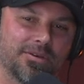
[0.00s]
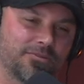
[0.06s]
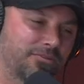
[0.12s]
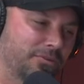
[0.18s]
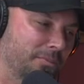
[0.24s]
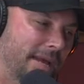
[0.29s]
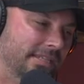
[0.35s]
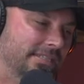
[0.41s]

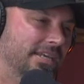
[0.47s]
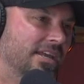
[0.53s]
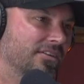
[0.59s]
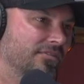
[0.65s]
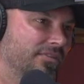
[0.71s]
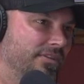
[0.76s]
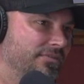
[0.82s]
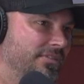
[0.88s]
For about
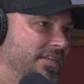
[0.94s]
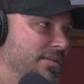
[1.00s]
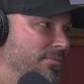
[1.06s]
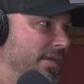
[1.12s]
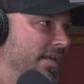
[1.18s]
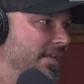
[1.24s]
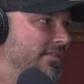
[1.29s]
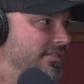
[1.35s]
10 or
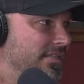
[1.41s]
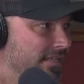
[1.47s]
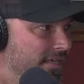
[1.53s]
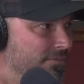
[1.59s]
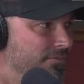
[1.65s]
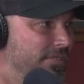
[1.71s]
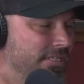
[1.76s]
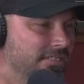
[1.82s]
15 minutes, and
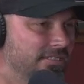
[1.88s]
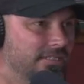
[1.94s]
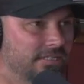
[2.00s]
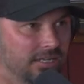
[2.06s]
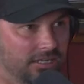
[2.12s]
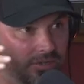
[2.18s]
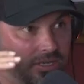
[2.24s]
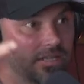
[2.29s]
then we just,
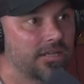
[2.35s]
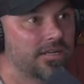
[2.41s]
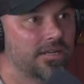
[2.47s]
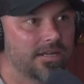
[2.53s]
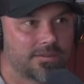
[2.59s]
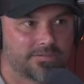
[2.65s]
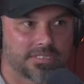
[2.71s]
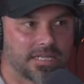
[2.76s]
it cleared up,